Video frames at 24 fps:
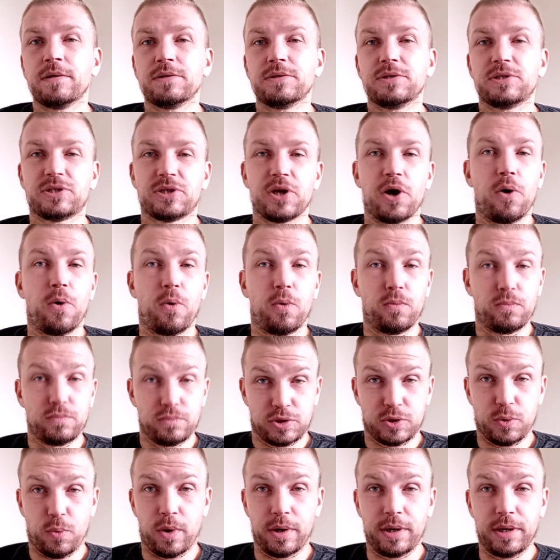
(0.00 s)
So
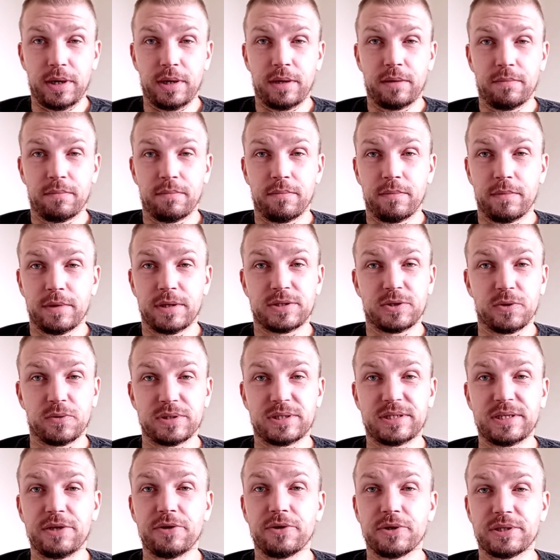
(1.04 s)
his
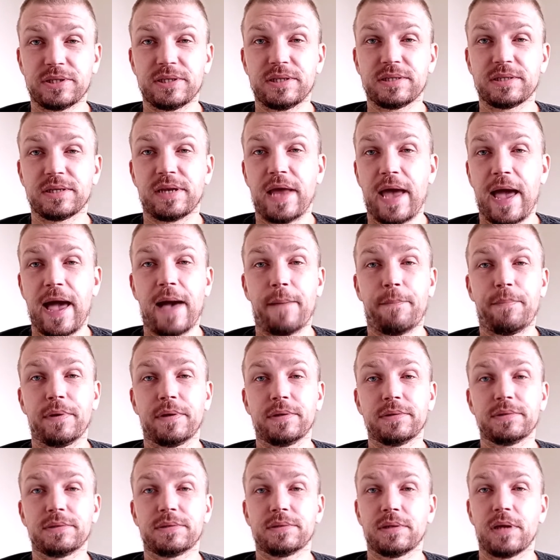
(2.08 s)
senior season
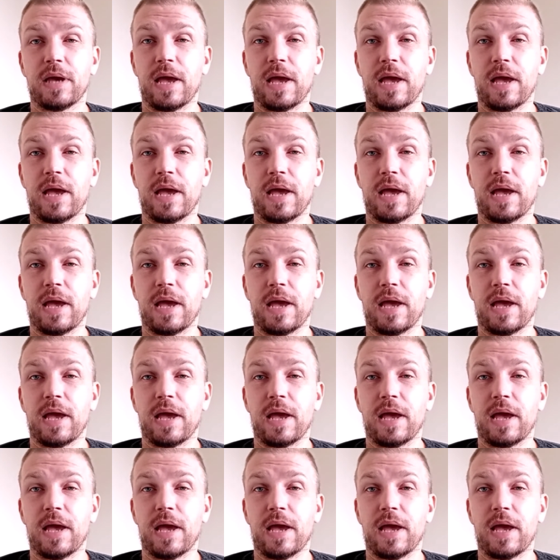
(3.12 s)
happens,